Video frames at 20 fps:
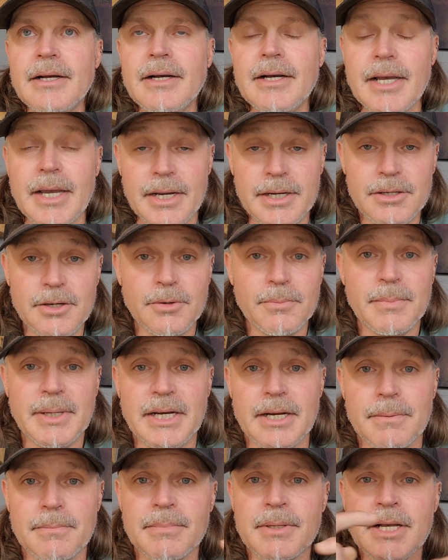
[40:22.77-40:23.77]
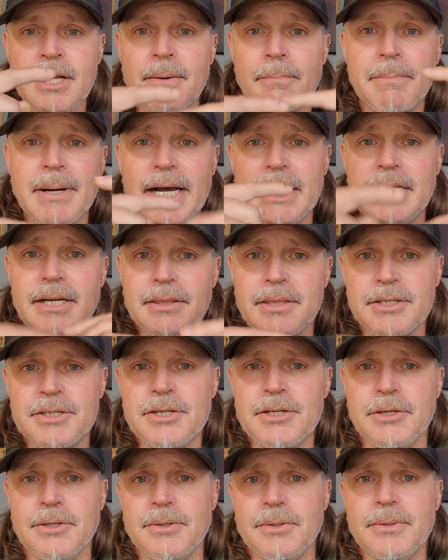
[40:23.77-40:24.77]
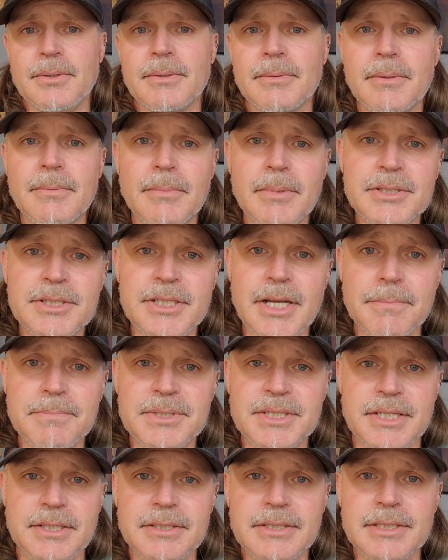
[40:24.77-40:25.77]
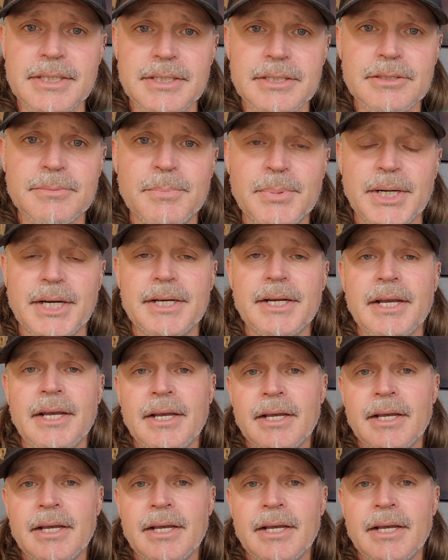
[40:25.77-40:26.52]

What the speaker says: and I don't mean I'm combining the two substances, but